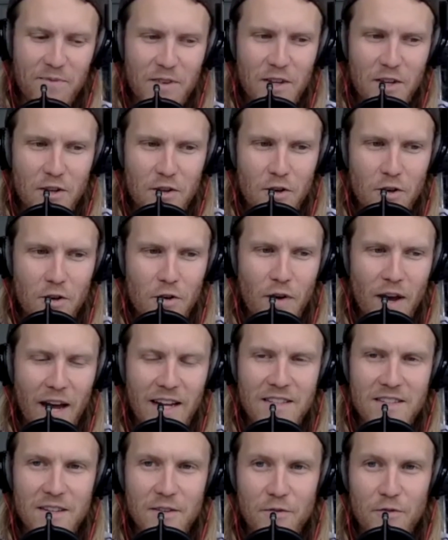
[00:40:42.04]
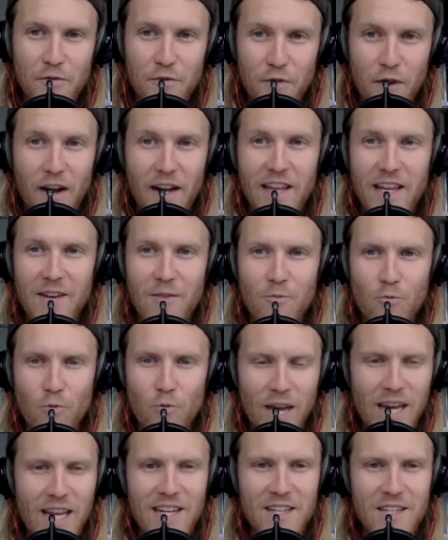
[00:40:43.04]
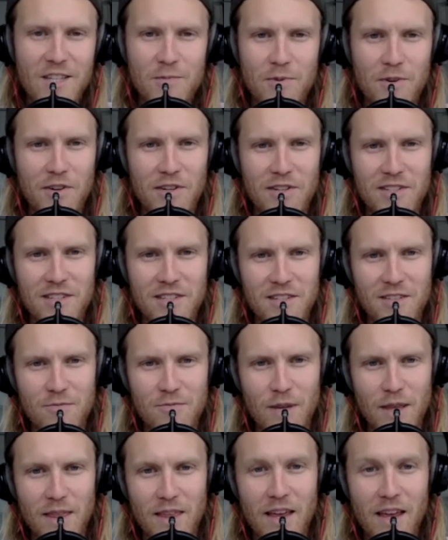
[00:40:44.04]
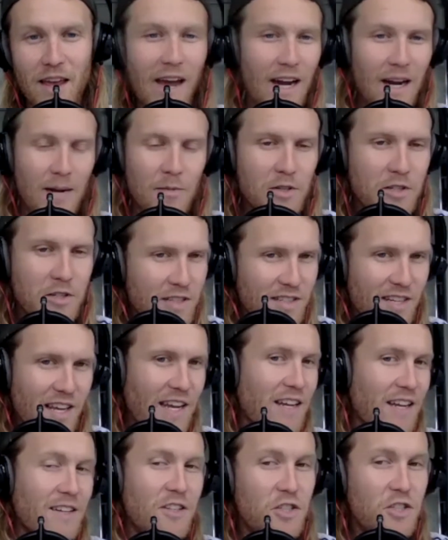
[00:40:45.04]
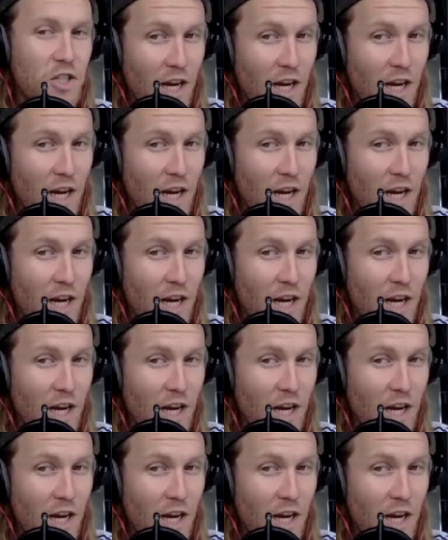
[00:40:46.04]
you've had some fucking weird experiences with, and I'm not just saying